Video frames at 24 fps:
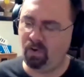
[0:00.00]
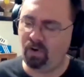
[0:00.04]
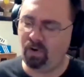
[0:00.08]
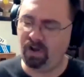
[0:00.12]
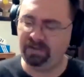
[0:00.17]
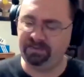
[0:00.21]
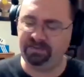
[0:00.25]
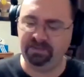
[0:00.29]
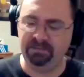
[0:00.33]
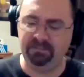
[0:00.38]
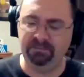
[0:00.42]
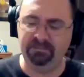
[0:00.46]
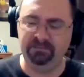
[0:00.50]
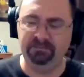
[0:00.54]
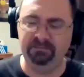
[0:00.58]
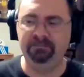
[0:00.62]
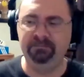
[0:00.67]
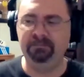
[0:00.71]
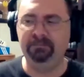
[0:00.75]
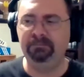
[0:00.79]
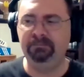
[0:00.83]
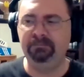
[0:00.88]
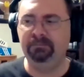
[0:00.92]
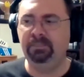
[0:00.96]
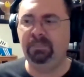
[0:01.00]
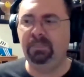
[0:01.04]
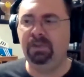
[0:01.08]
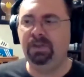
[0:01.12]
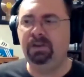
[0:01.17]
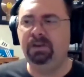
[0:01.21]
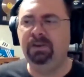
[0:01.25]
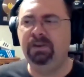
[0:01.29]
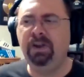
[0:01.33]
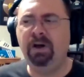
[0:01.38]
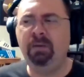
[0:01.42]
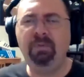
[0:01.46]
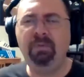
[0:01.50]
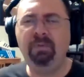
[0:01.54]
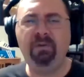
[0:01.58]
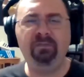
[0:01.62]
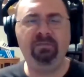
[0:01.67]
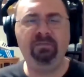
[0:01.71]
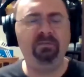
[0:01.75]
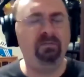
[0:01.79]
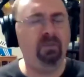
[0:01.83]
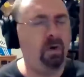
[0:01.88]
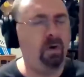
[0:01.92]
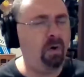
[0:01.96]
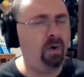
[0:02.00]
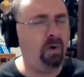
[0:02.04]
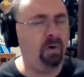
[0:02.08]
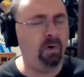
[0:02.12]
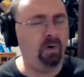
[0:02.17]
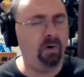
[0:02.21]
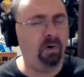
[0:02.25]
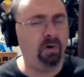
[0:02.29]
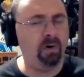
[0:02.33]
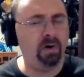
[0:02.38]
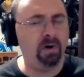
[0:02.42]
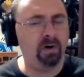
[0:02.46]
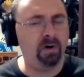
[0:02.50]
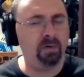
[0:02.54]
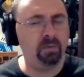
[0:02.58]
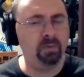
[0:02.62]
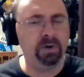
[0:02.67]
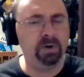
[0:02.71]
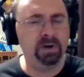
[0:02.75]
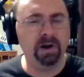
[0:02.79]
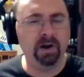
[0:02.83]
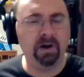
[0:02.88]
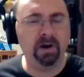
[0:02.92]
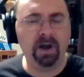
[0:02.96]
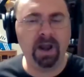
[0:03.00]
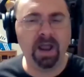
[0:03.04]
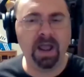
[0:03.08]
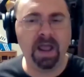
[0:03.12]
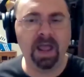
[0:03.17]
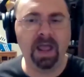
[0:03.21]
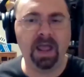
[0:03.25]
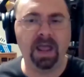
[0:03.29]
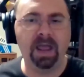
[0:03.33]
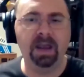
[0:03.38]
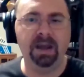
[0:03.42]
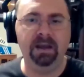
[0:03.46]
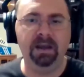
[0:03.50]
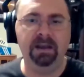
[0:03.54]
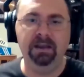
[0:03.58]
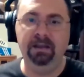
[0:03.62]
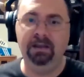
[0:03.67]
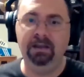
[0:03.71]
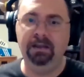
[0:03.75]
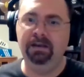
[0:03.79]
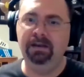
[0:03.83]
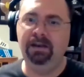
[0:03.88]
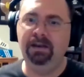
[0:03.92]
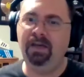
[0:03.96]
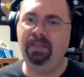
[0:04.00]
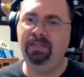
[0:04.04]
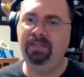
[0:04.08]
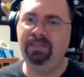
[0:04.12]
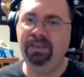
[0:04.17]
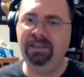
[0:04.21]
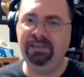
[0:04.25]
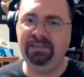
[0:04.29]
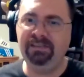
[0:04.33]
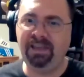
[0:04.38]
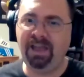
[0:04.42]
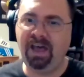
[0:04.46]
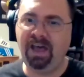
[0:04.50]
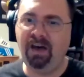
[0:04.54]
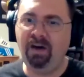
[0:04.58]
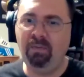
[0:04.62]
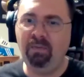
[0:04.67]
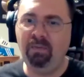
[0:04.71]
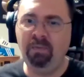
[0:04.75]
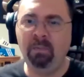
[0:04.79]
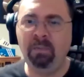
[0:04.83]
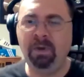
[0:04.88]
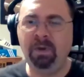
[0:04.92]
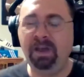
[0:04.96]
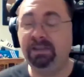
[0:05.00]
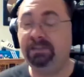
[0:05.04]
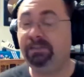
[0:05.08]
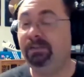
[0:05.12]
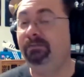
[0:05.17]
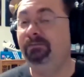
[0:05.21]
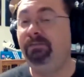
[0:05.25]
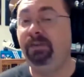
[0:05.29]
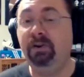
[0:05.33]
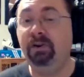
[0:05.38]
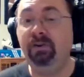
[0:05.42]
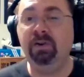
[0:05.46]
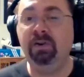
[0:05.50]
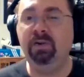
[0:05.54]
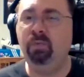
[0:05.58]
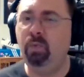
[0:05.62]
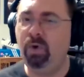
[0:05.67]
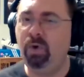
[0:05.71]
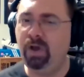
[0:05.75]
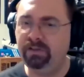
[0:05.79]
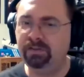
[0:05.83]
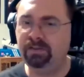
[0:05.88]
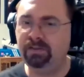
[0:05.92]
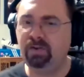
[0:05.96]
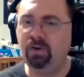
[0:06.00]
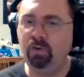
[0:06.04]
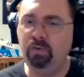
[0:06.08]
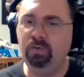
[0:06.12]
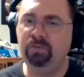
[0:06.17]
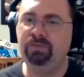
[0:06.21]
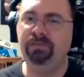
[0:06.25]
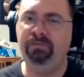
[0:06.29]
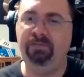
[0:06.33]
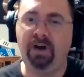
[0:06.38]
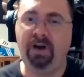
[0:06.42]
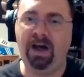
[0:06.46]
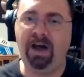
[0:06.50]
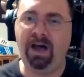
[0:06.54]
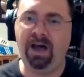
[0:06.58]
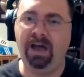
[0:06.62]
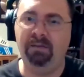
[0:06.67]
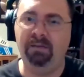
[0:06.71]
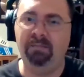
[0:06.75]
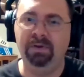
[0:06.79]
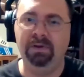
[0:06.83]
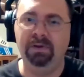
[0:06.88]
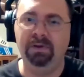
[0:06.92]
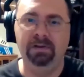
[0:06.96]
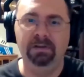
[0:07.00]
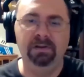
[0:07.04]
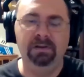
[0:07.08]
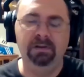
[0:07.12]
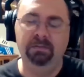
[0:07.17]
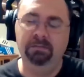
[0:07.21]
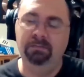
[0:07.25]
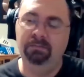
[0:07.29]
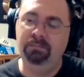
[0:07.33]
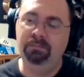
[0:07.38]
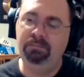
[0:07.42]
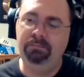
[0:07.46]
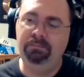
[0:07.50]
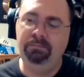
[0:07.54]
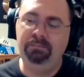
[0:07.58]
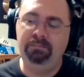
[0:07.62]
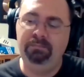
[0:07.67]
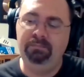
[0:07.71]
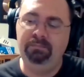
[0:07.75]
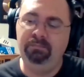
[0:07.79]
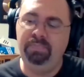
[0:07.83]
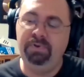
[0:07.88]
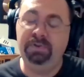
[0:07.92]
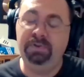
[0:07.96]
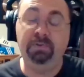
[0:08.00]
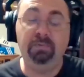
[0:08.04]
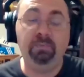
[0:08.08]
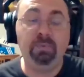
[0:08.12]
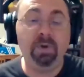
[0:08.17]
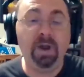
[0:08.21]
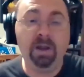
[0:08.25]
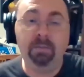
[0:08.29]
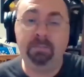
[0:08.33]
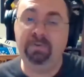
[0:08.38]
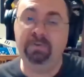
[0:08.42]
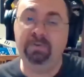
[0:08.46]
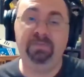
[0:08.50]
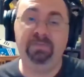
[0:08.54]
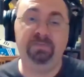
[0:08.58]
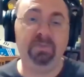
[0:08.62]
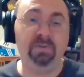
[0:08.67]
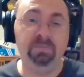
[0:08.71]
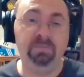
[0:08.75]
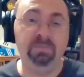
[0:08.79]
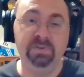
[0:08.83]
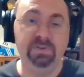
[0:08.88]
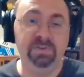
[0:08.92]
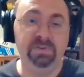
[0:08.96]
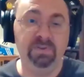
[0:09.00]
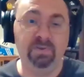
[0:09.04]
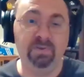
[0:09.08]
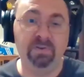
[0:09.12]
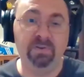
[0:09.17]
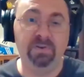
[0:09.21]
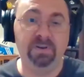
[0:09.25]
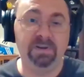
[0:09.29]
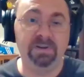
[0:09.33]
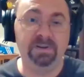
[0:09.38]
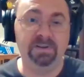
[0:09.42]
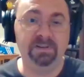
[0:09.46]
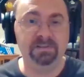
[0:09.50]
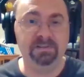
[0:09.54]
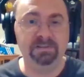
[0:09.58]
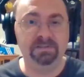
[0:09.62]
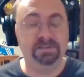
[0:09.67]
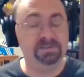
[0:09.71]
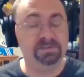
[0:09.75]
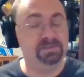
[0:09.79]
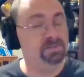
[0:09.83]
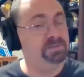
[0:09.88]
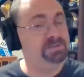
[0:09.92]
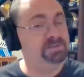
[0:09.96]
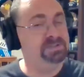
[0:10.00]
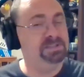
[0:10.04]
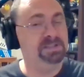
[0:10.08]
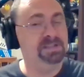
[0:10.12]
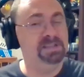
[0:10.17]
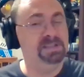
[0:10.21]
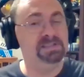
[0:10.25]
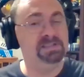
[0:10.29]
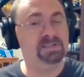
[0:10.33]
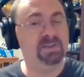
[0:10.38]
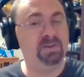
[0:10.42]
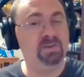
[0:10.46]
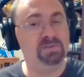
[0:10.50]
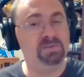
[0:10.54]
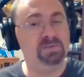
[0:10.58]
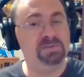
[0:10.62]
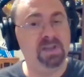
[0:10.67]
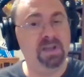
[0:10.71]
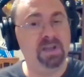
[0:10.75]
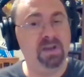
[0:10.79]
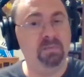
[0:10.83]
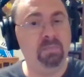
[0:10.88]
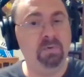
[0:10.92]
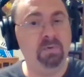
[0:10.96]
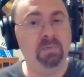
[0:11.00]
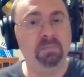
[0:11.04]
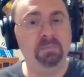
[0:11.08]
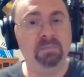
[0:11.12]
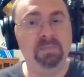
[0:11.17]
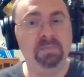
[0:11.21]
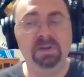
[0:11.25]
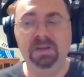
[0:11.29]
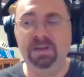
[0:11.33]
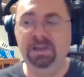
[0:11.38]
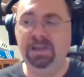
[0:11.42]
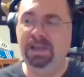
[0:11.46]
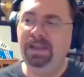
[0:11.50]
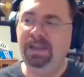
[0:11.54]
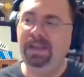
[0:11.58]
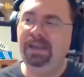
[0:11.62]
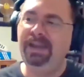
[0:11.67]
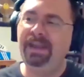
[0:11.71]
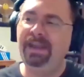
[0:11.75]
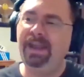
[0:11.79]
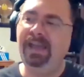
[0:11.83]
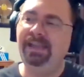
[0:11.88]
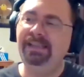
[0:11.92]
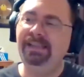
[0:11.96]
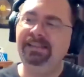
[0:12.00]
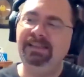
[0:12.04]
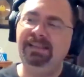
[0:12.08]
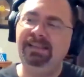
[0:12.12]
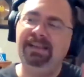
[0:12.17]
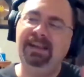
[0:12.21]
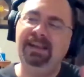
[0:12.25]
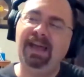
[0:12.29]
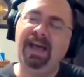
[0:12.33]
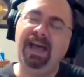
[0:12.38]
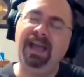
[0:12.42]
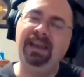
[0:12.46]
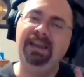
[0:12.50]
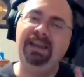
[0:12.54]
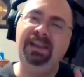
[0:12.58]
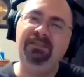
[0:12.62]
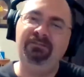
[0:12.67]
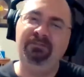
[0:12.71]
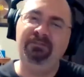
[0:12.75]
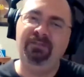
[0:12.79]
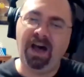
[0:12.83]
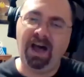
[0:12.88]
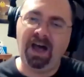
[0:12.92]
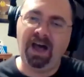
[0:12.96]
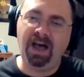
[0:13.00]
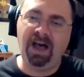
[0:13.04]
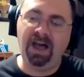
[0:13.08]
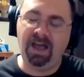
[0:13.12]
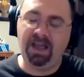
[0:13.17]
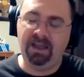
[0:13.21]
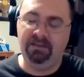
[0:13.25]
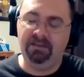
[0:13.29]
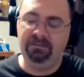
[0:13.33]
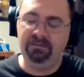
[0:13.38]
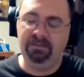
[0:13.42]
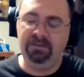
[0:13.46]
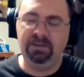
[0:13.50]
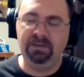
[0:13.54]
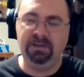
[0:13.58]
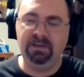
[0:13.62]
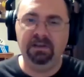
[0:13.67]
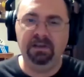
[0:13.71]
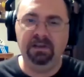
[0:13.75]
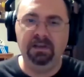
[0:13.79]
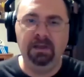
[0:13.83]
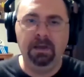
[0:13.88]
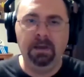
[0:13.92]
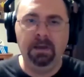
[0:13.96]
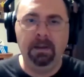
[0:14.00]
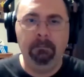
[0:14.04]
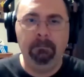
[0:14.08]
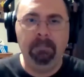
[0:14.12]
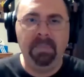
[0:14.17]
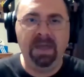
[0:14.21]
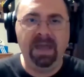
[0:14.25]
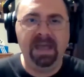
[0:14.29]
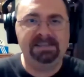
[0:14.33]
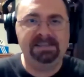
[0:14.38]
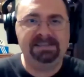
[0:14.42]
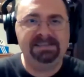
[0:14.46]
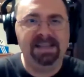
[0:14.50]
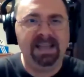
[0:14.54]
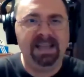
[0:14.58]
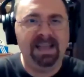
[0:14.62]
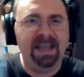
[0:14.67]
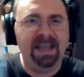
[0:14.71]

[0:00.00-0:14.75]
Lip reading: Awesome. Number 4 we are at. Now, this album has a very West Coast vibe, but the rapper's from New York, so it's an East Coast album. 1995's Master